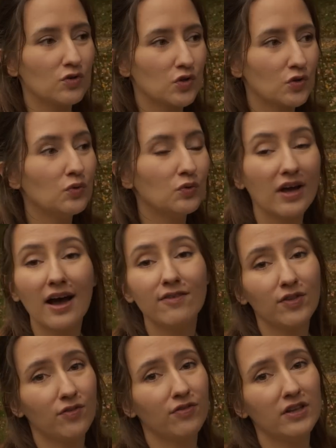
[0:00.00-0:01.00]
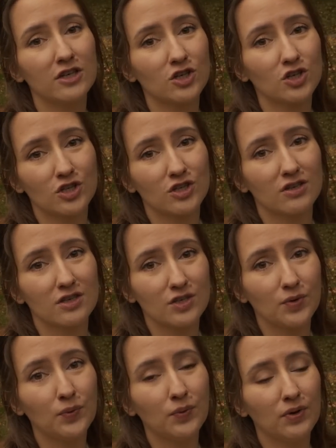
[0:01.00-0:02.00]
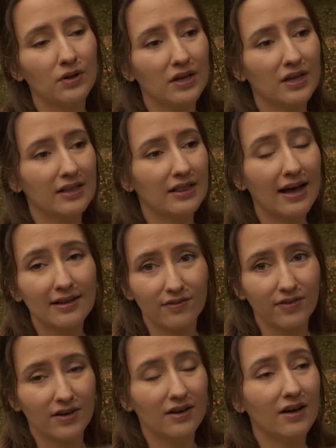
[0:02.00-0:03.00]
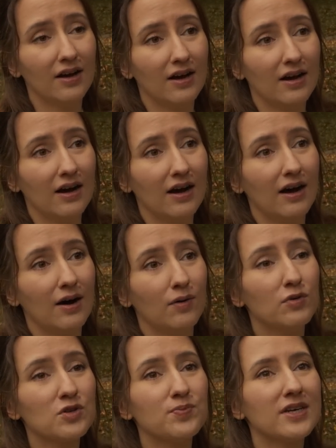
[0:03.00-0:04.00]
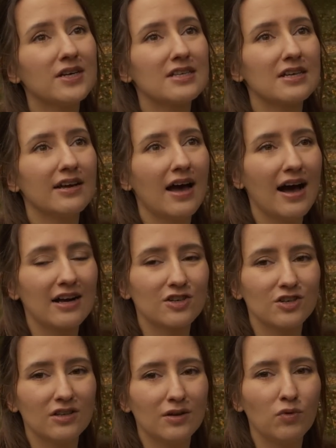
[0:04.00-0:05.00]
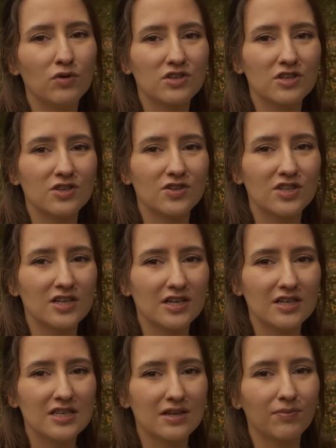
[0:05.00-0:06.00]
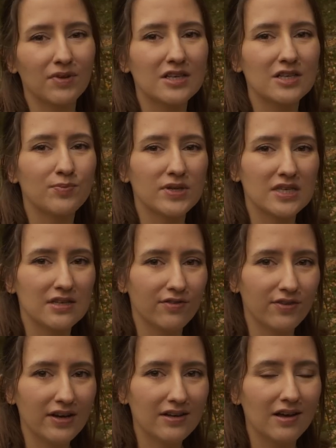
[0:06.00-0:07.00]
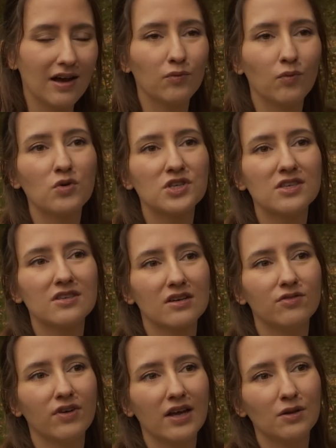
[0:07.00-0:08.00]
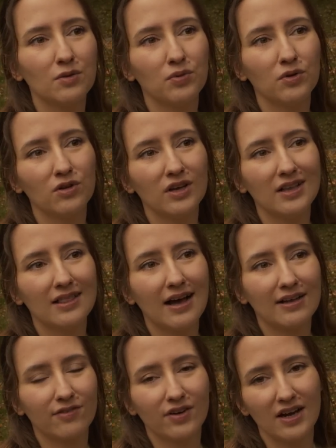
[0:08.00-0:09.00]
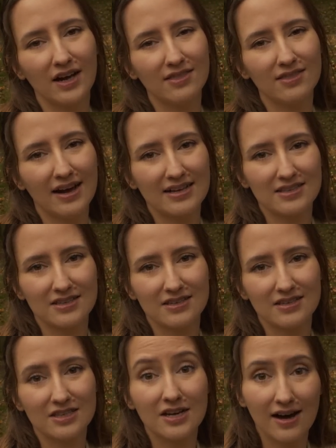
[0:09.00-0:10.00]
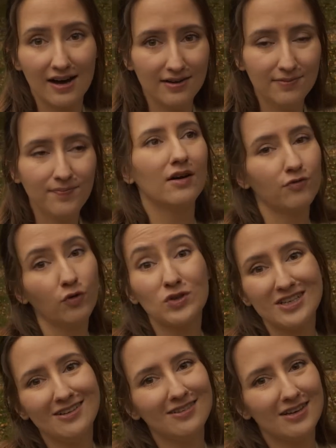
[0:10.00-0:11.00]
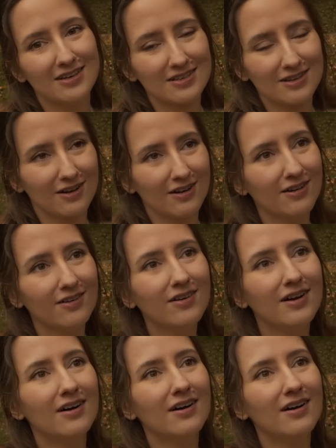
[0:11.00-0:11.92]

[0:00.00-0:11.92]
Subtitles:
soon, I haven't finished school in Latvia, was because I actually wanted to study something specific that wasn't available in Latvia at that time, 14 years ago.